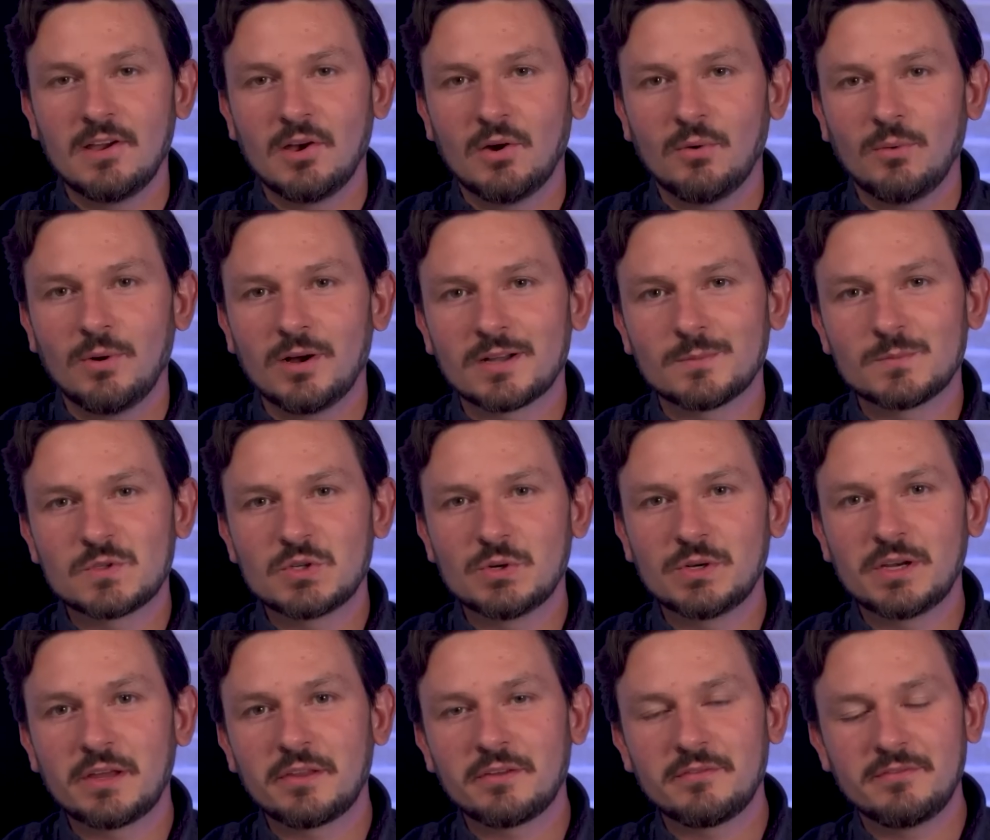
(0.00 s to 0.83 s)
Welcome to
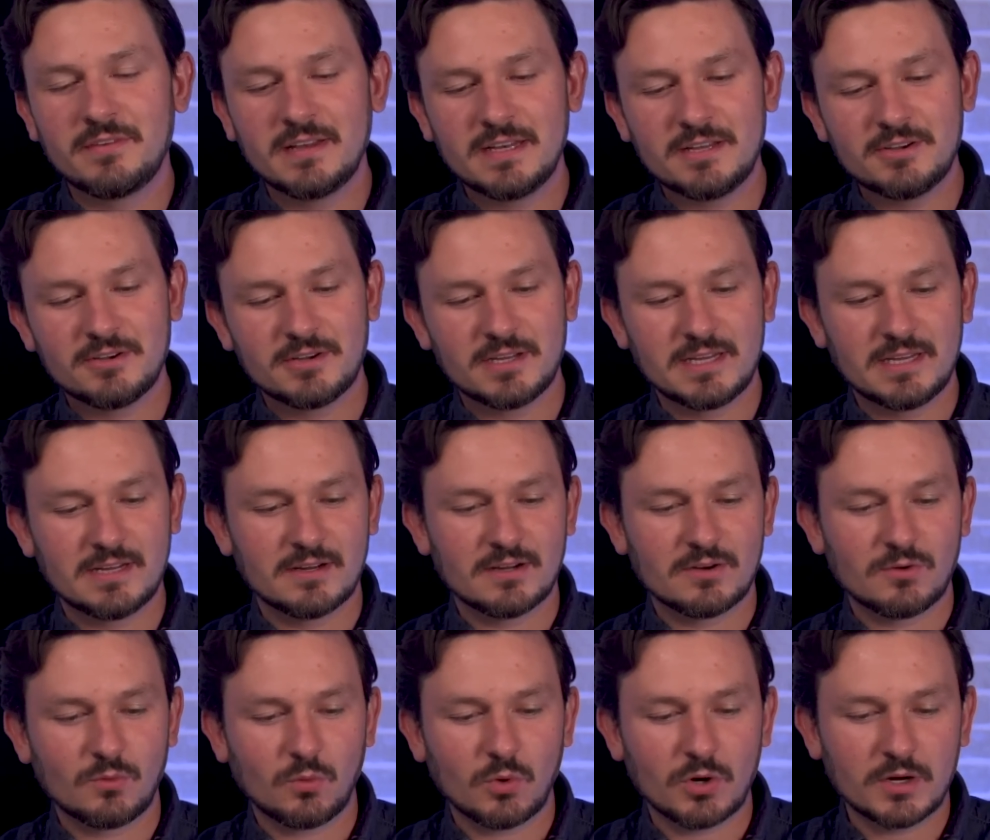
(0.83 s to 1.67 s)
another video
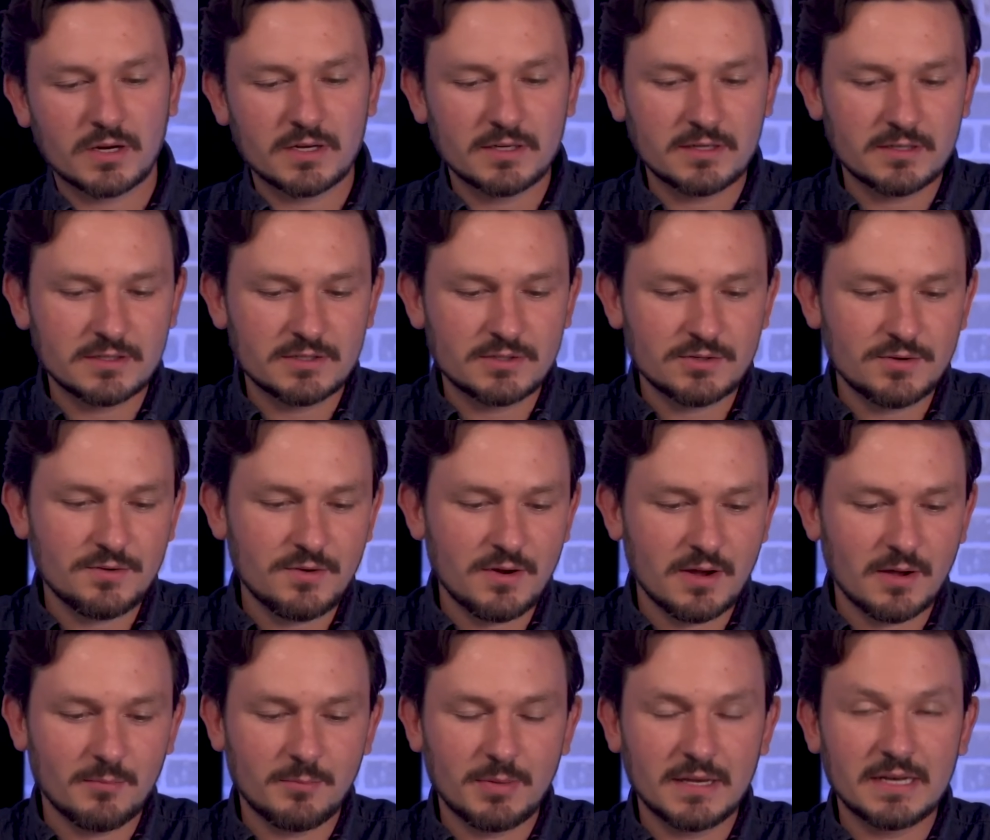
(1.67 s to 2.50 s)
here. We're going to do
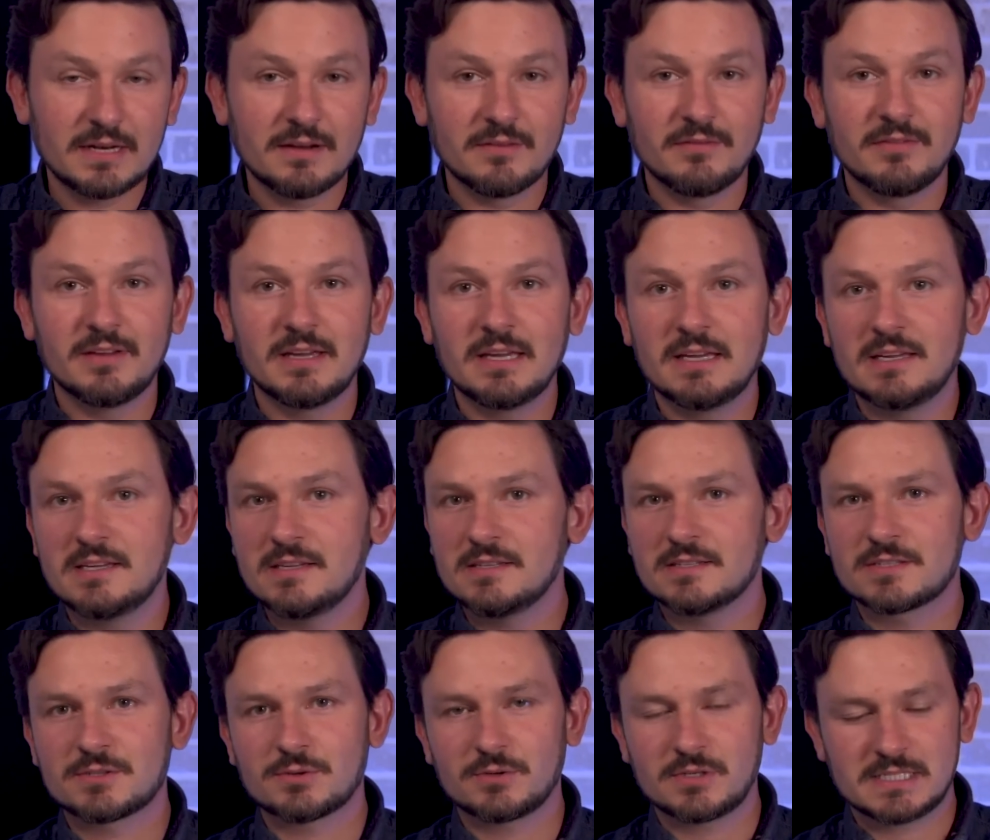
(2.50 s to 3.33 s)
a bit of a
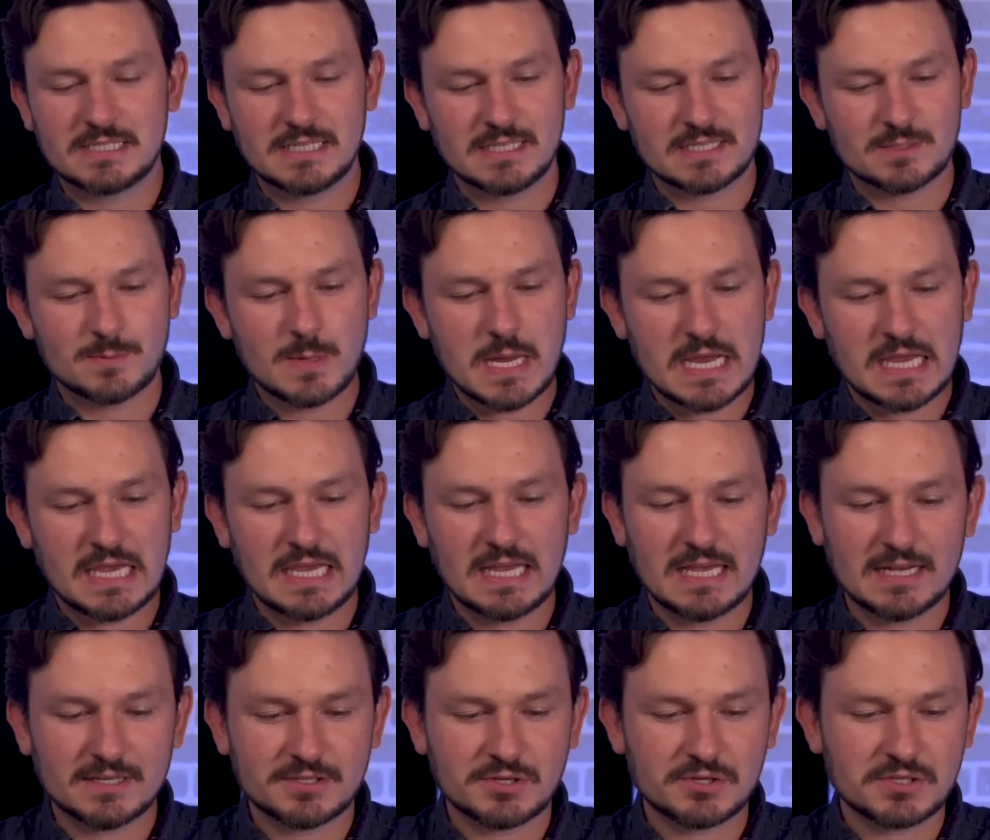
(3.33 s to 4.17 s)
sort of sense-making
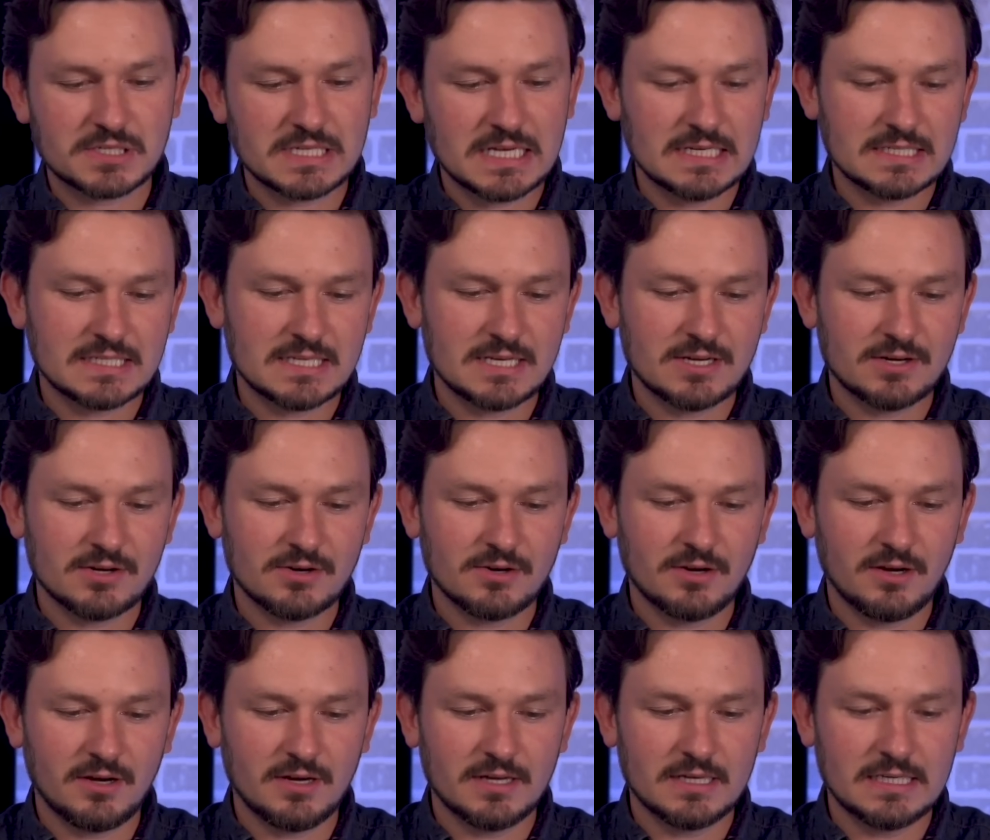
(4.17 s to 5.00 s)
exercise here
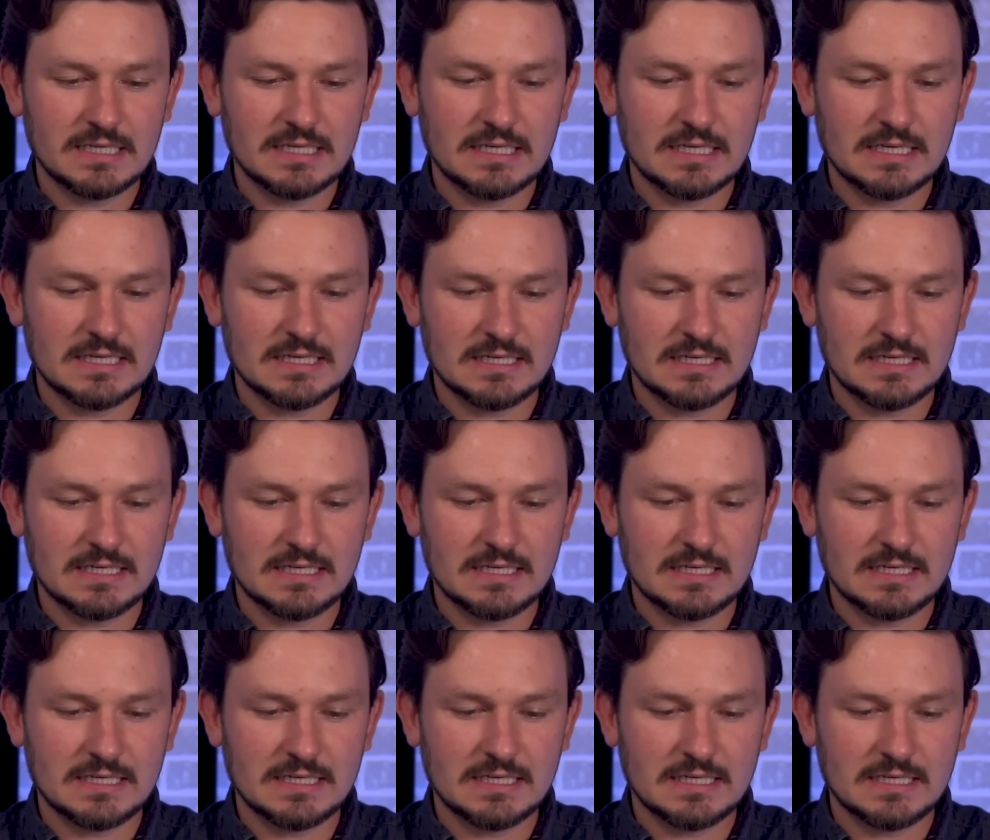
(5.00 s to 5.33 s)
on